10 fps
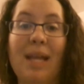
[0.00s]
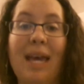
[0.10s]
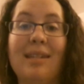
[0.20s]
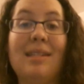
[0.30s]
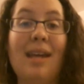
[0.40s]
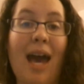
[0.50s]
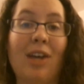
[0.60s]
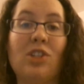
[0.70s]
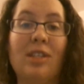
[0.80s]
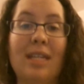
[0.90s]
plans to
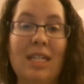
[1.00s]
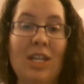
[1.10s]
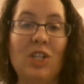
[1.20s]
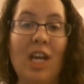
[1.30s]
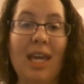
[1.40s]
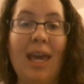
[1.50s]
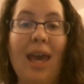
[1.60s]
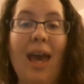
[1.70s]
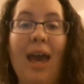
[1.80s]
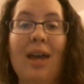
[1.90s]
actually teaching.
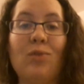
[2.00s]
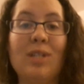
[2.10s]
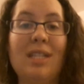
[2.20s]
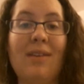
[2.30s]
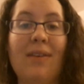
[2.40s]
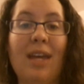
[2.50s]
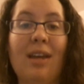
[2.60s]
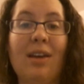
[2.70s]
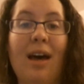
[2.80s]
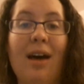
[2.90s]
And
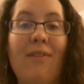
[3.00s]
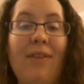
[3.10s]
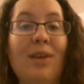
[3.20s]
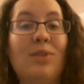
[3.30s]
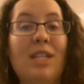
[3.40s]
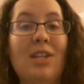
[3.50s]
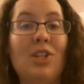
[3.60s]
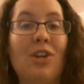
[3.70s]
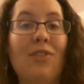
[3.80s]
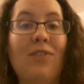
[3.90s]
receiving fellow
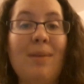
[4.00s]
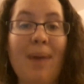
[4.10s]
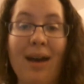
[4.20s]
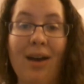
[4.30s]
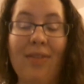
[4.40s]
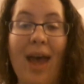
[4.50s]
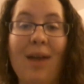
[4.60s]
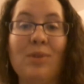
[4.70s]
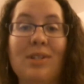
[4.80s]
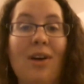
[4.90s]
teacher feedback on
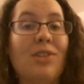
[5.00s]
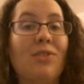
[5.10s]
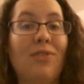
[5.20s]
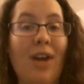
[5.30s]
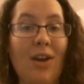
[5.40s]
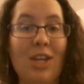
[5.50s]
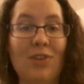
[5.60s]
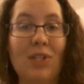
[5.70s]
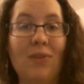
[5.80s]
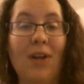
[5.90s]
that was also very
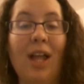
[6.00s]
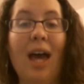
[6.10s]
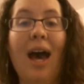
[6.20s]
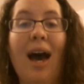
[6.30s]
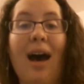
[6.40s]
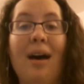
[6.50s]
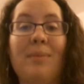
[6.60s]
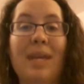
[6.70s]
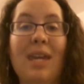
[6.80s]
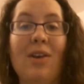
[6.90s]
useful.
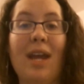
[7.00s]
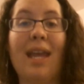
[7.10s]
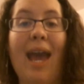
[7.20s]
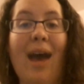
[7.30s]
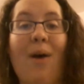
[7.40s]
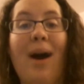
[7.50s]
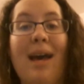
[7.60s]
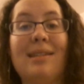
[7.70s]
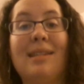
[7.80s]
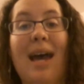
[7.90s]
Hearing how
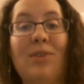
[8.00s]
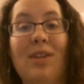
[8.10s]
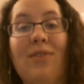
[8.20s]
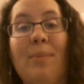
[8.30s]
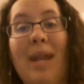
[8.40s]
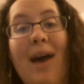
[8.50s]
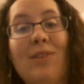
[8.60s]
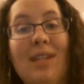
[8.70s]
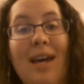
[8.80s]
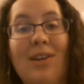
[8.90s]
I sounded from an
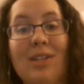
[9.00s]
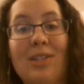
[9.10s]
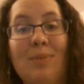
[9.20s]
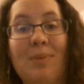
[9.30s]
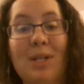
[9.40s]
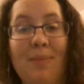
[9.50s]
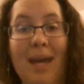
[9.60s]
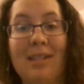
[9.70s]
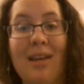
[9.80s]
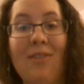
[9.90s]
outsider's
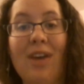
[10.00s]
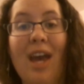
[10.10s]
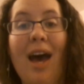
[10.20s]
perspective